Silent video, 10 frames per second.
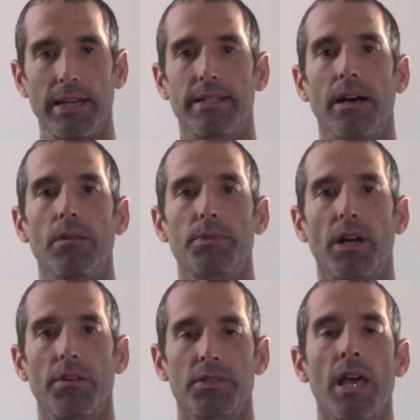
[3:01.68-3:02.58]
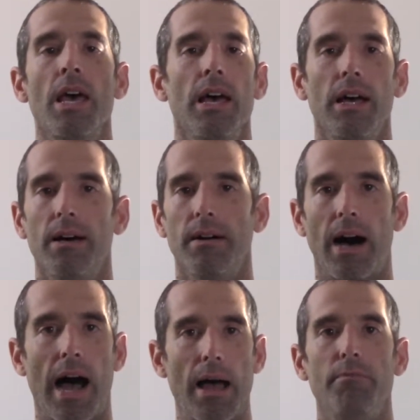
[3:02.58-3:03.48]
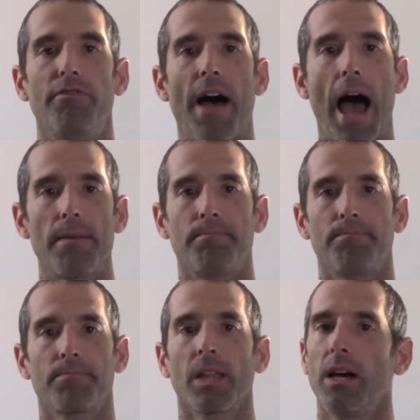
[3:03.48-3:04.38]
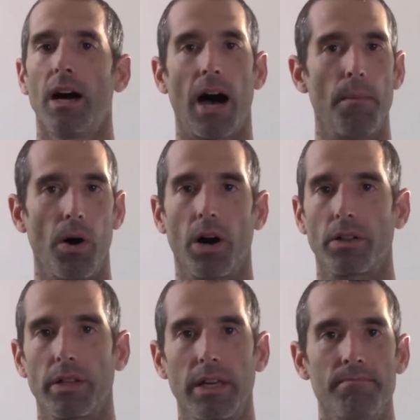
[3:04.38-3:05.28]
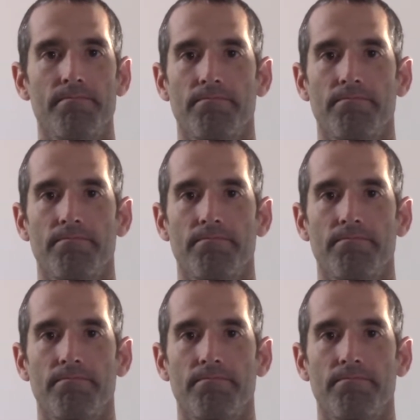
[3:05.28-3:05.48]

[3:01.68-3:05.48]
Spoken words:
to tell themselves, I'm fat, I'm ugly,